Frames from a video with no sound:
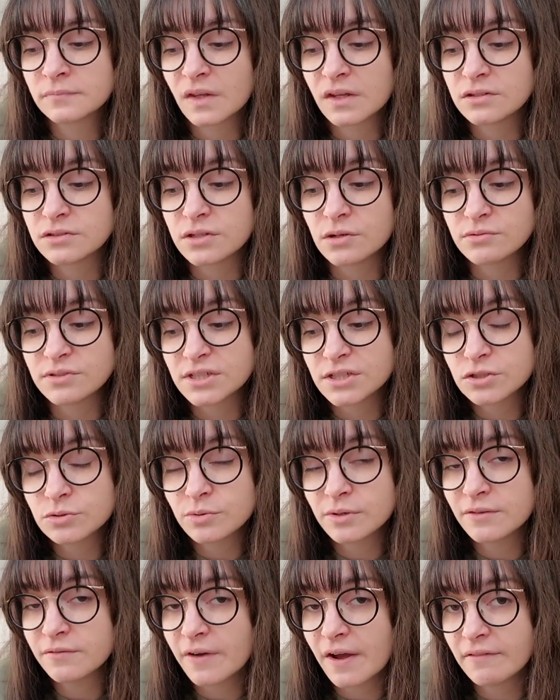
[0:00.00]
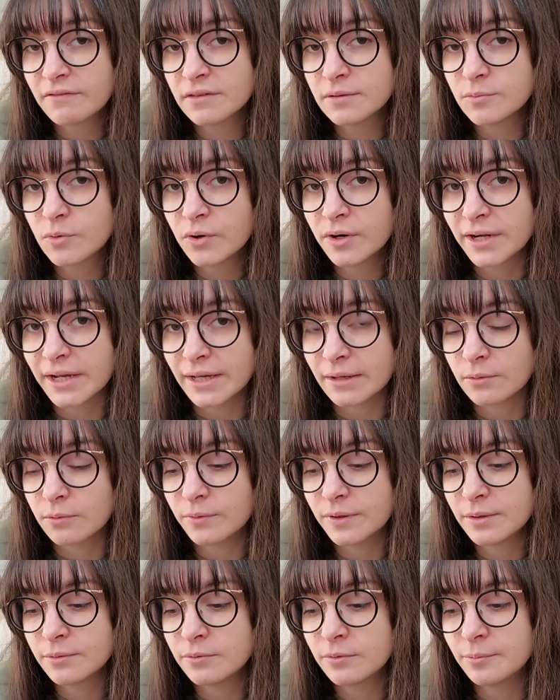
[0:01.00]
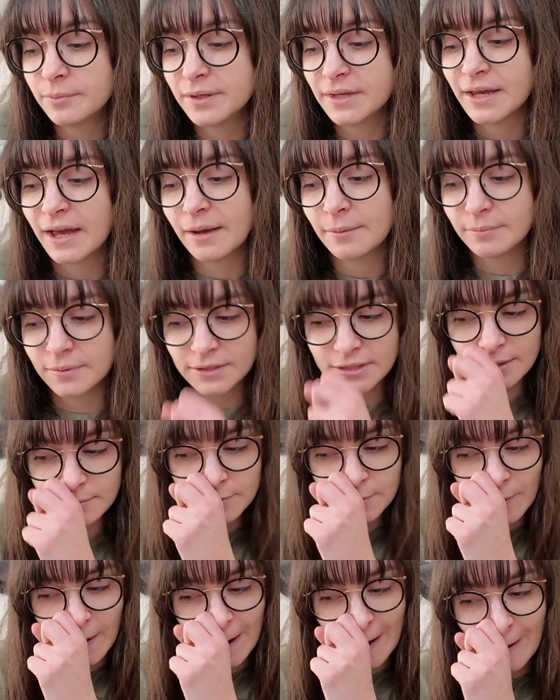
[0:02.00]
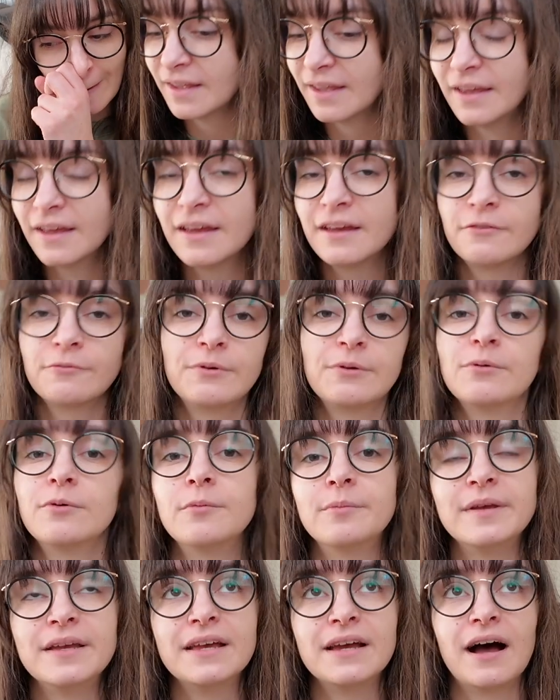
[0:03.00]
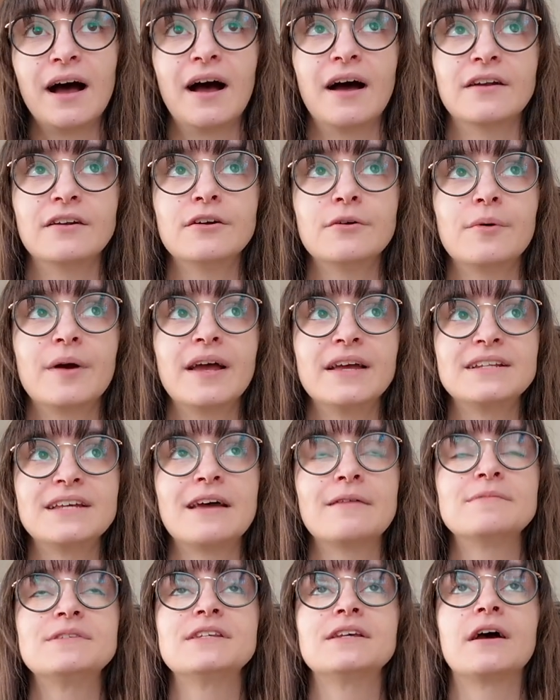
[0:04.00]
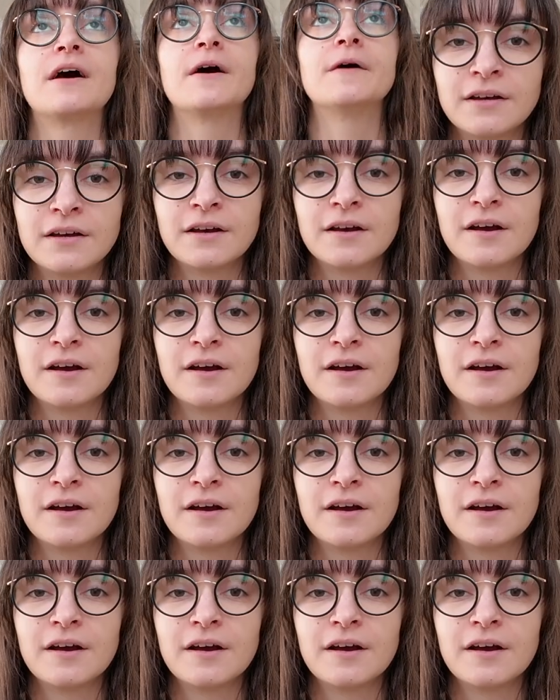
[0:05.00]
So 6:25 in the morning, we will be at BWI and we will be on our way to MCO.